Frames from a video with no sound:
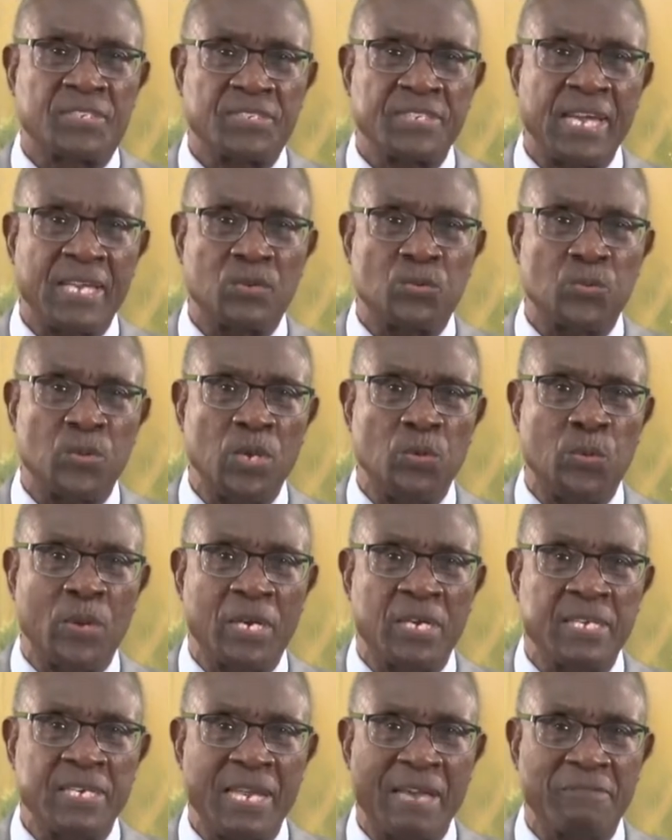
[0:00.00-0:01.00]
that we
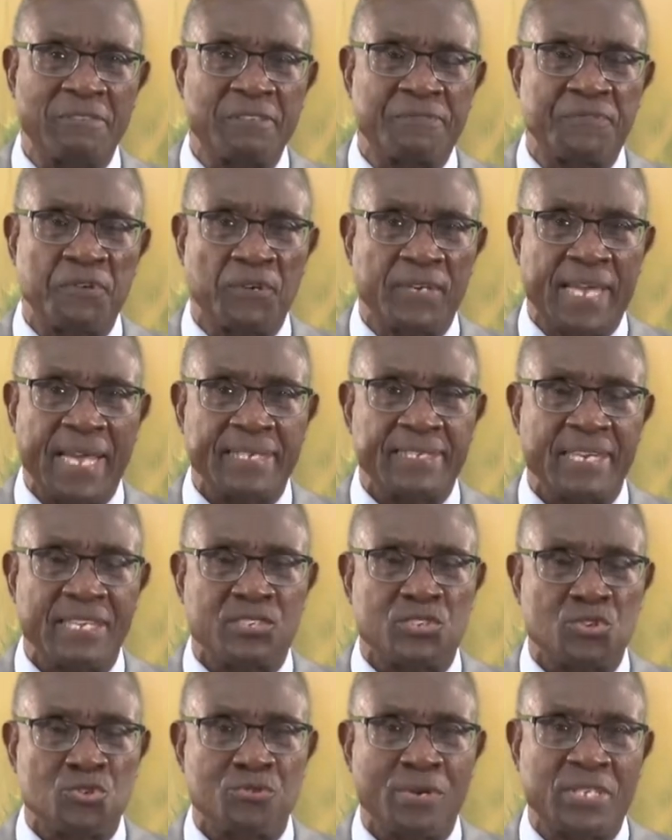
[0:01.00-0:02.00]
will never forget
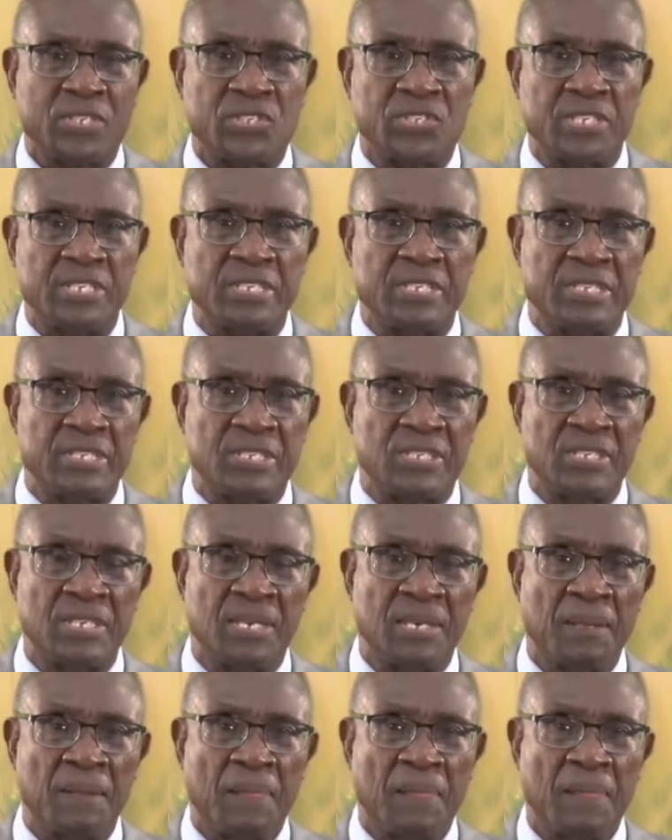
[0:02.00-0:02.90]
as Christians.